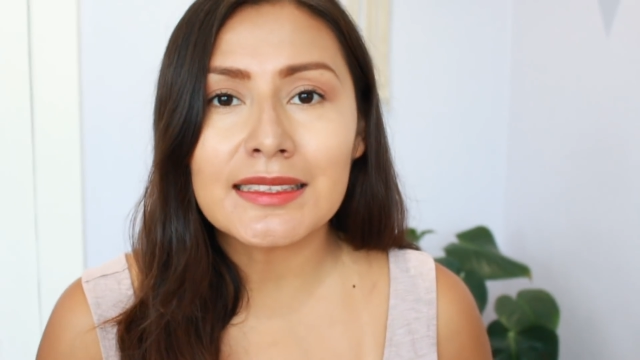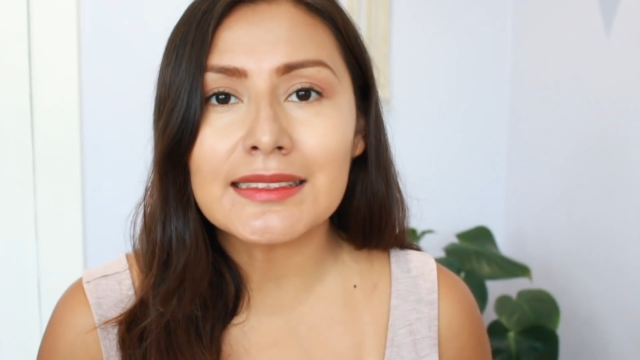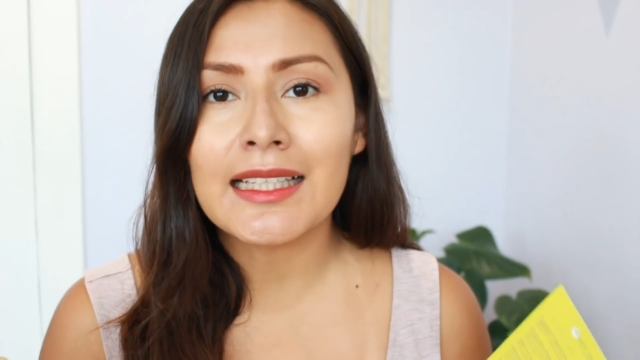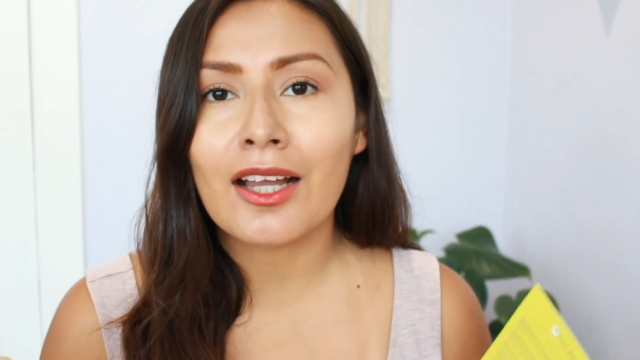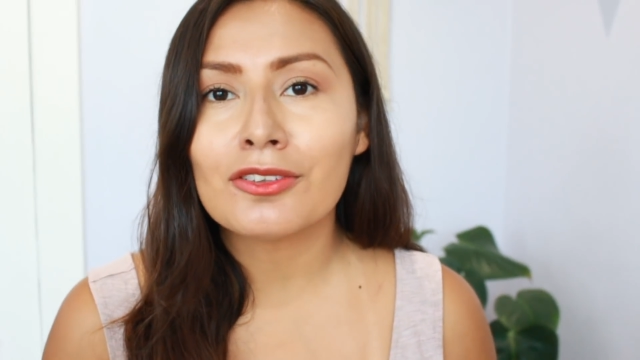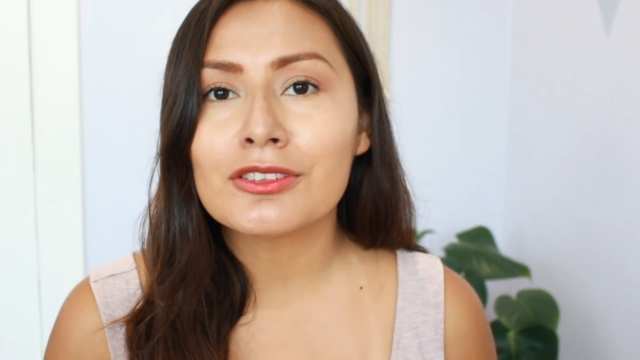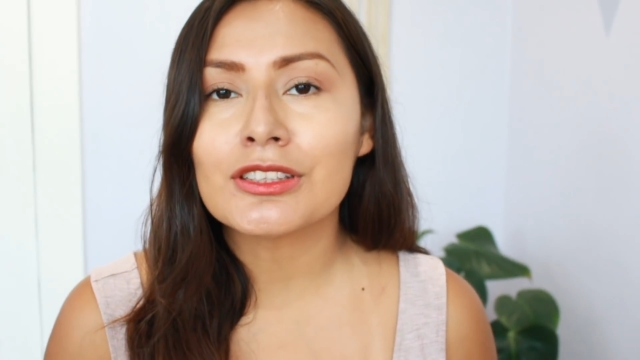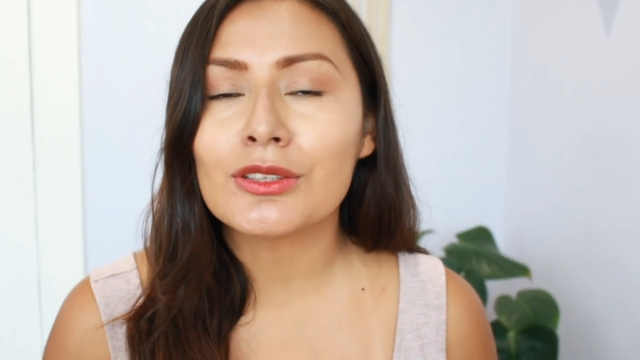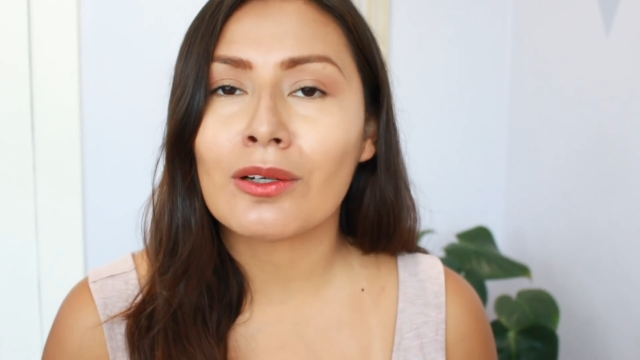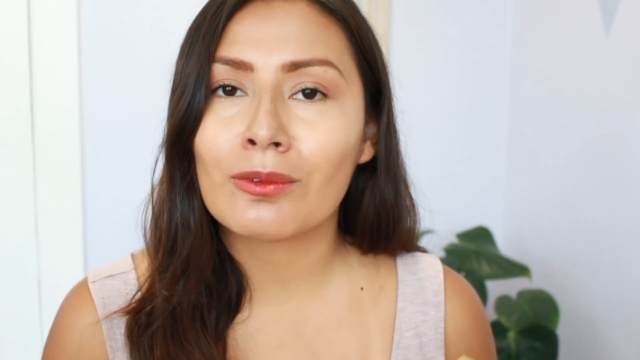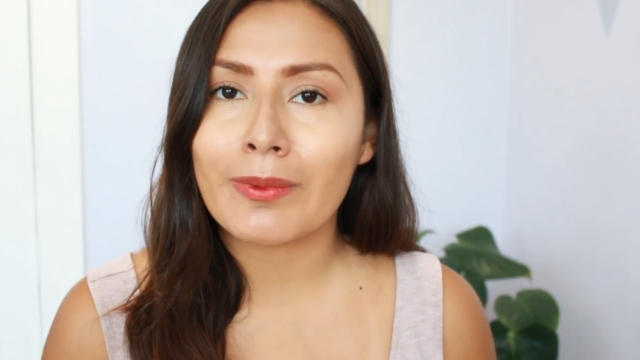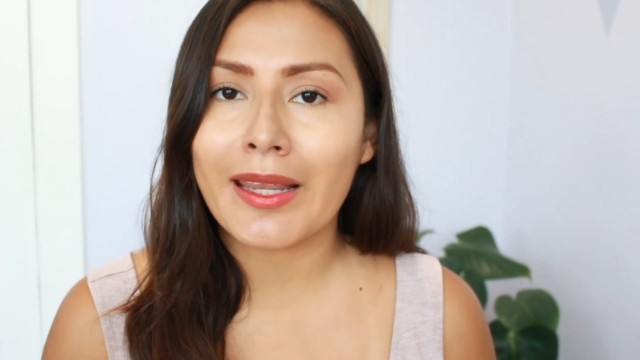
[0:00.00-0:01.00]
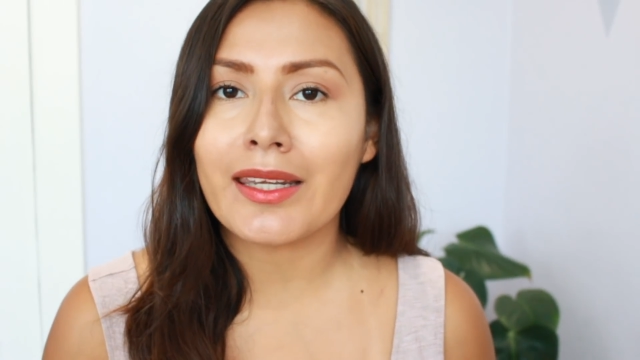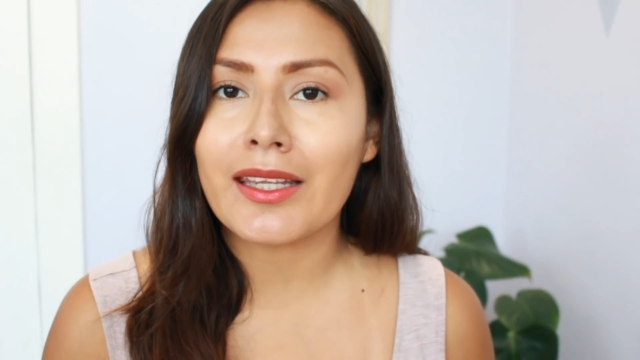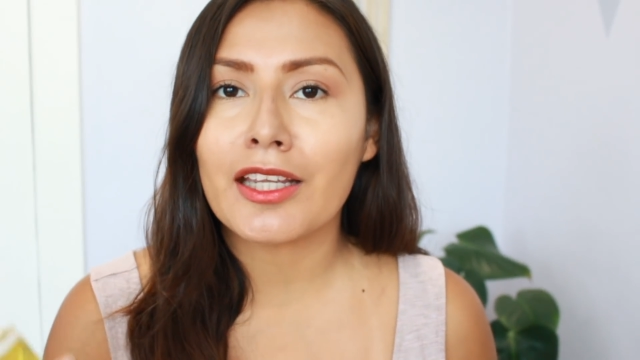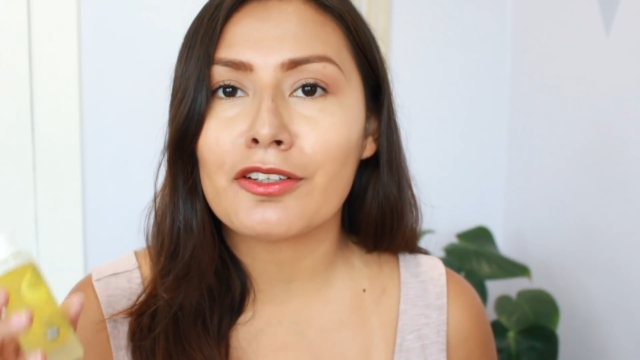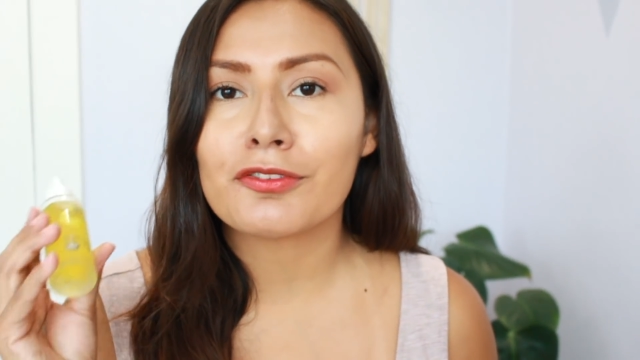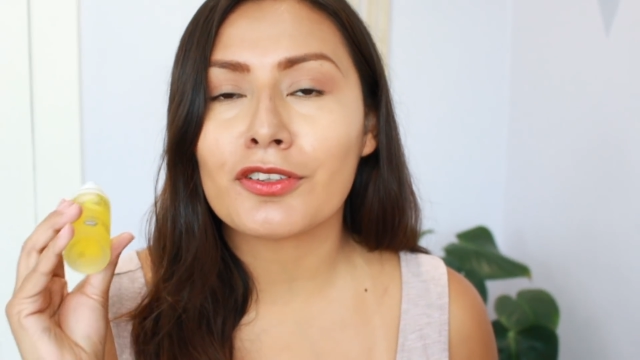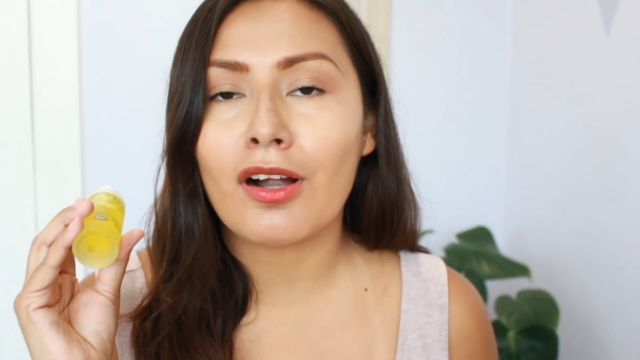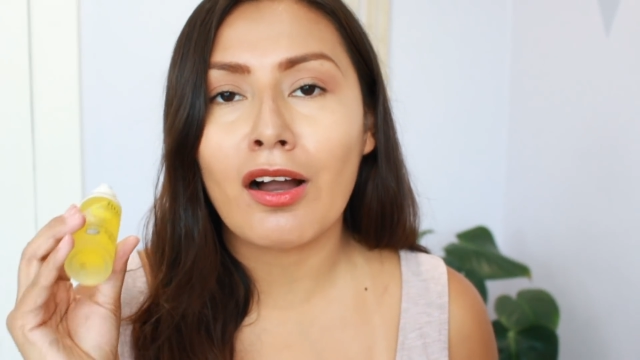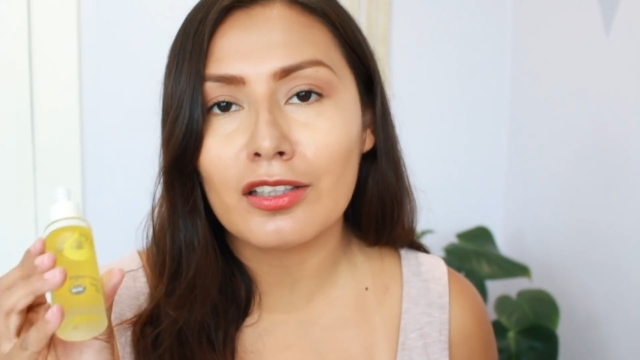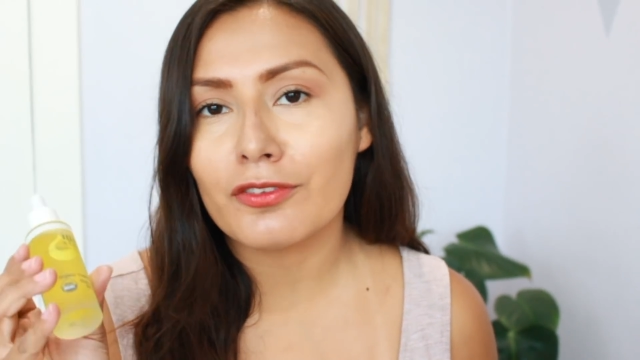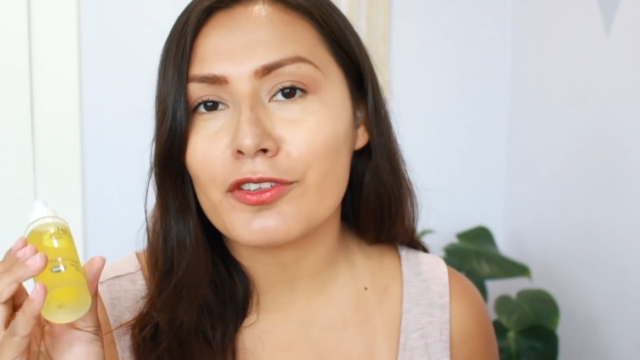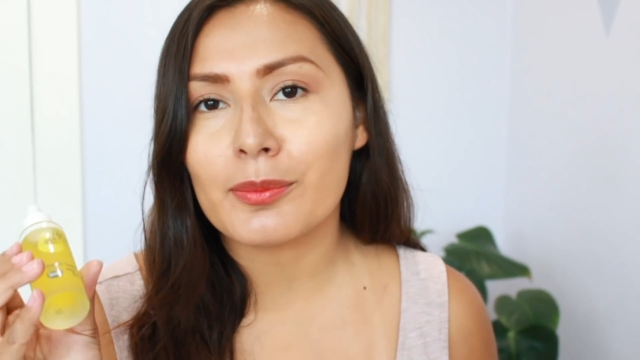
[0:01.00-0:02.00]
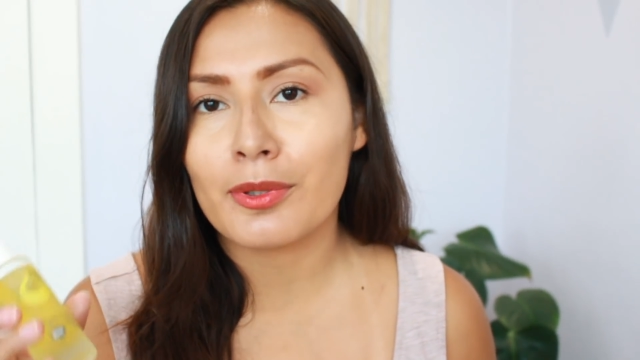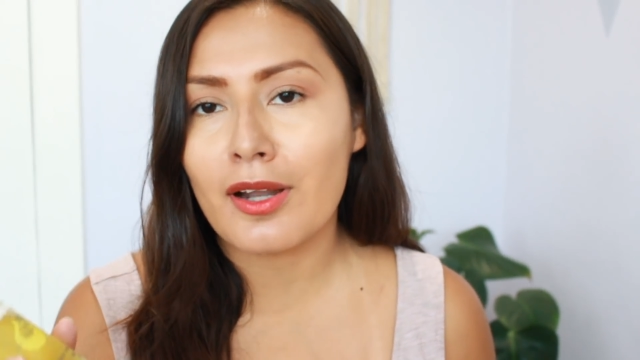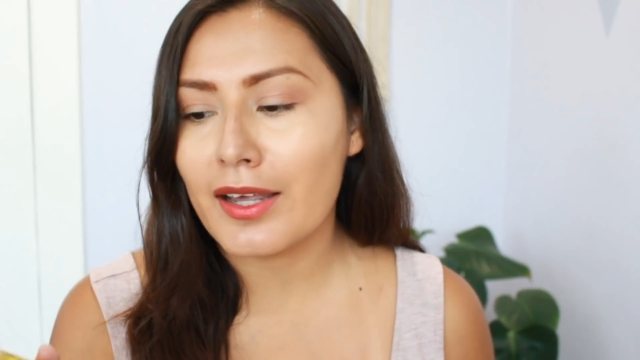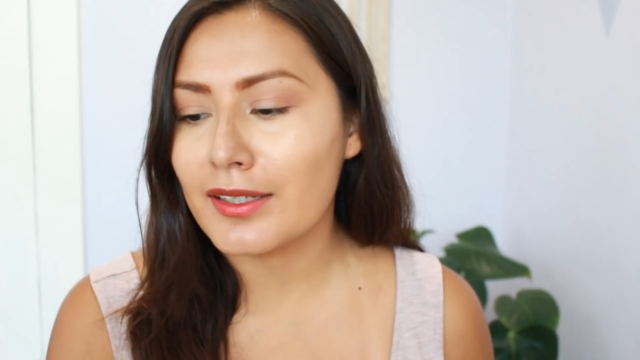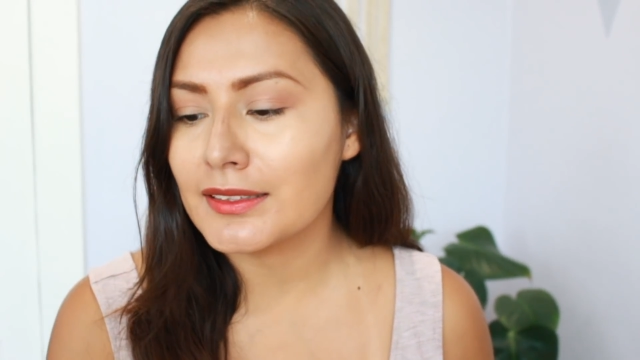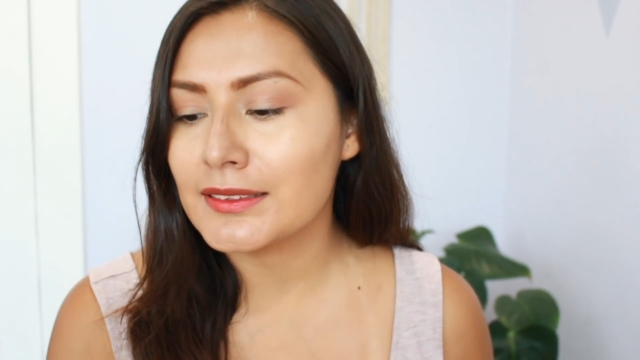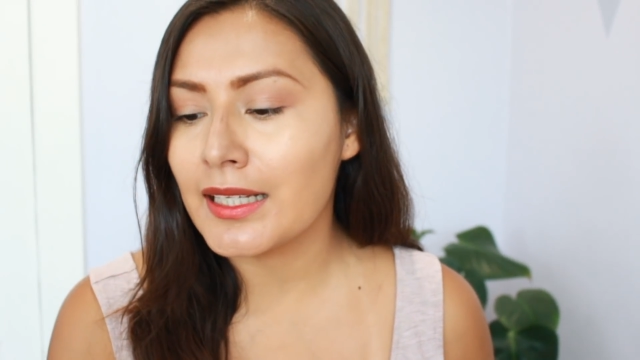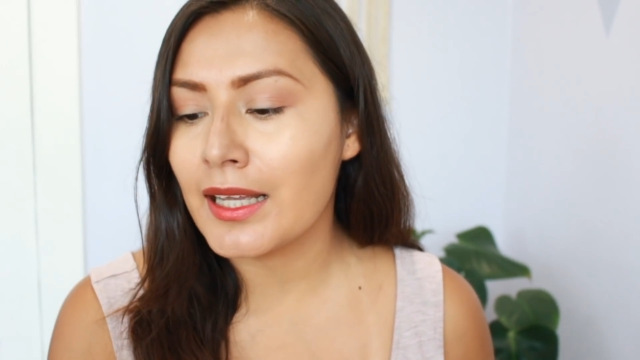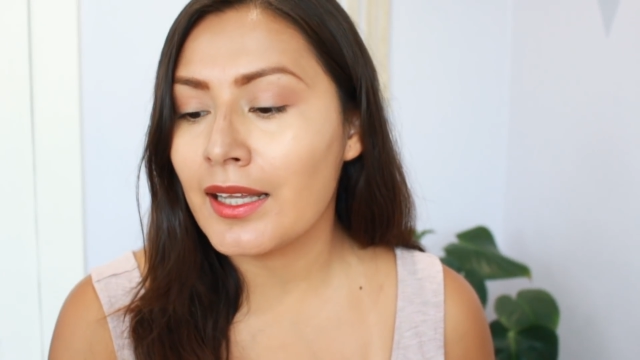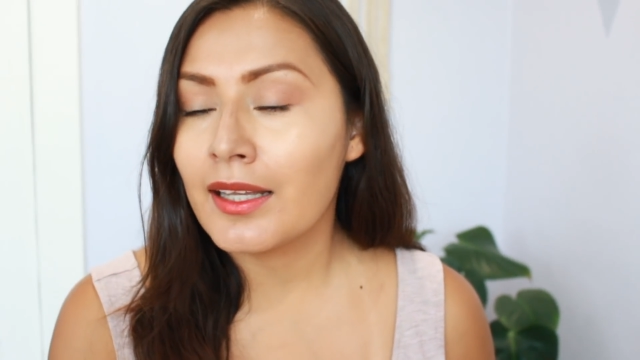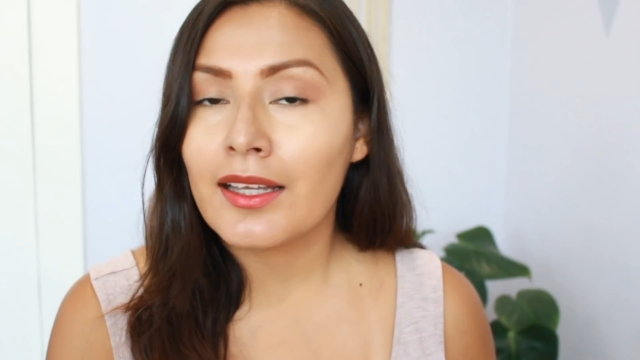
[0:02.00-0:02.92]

It tells you a rating for all of the products that